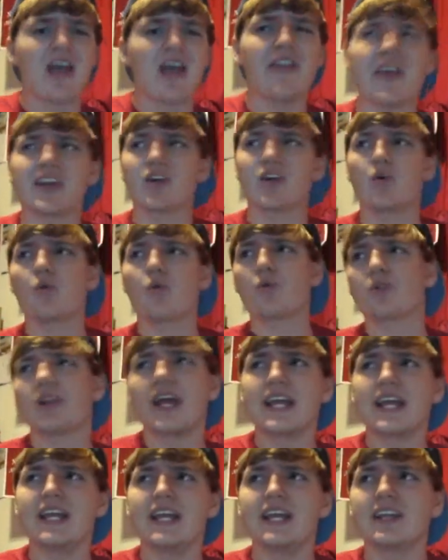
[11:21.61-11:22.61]
that
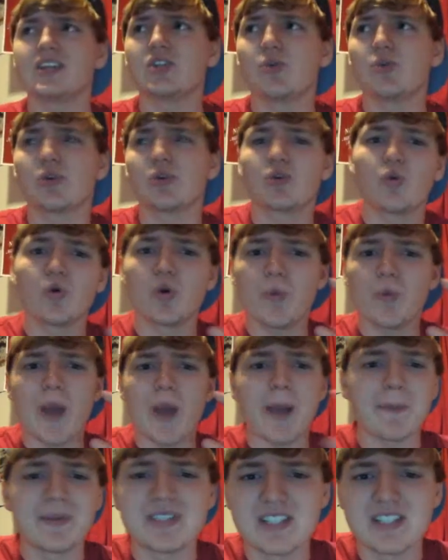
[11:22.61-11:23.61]
correlate into a
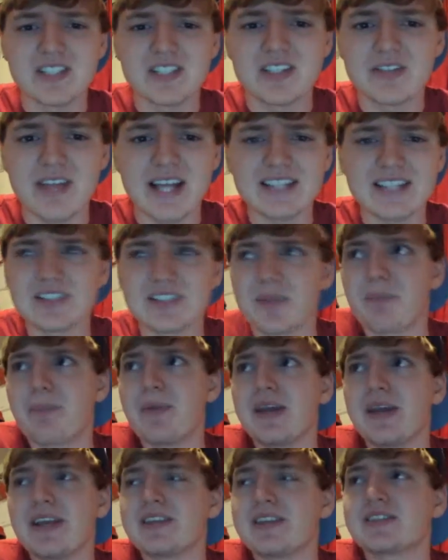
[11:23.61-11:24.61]
quarterback position that's the
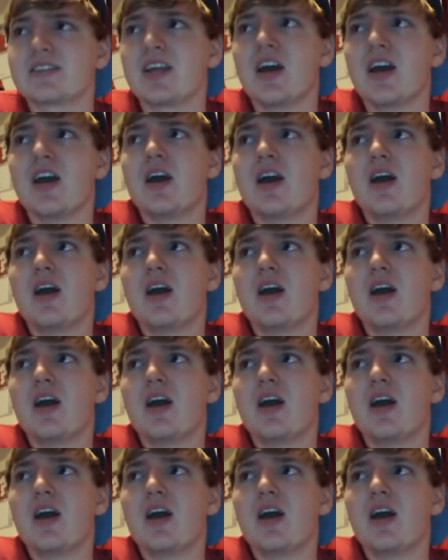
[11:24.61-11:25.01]
biggest,